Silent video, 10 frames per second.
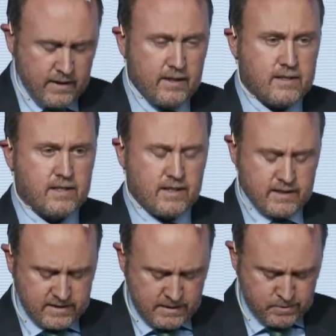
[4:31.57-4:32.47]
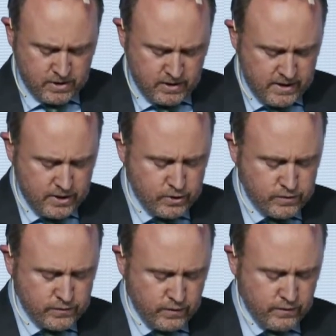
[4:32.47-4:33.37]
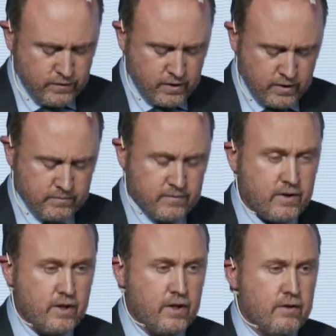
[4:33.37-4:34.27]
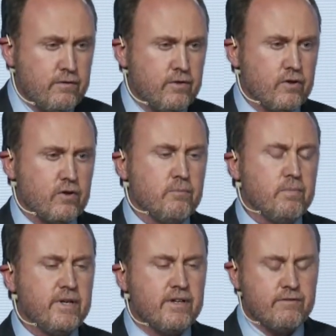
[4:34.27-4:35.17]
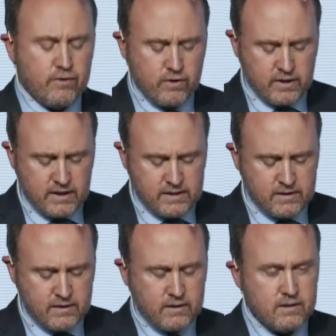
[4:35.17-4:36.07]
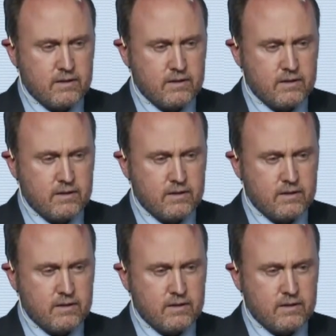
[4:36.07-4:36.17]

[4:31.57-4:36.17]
It is an exceptionally useful forum for comparing forecasts,